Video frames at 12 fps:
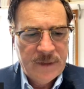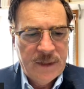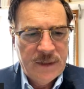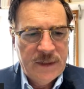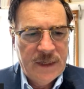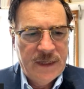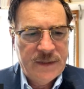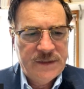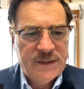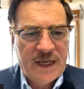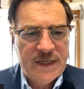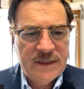Yeah, the
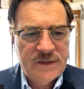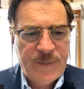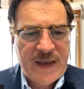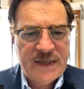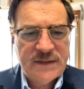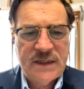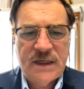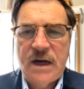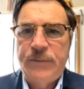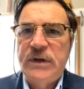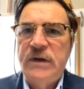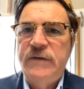Diet has passed a
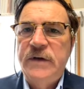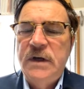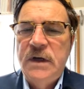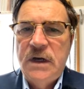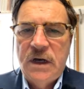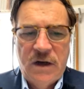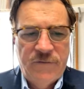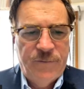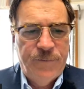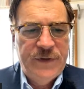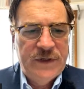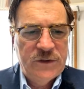couple of
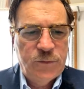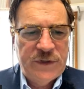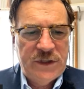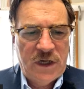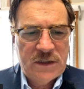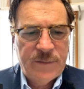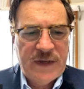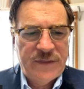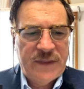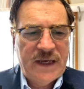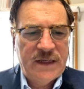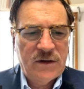bills. We talked about that.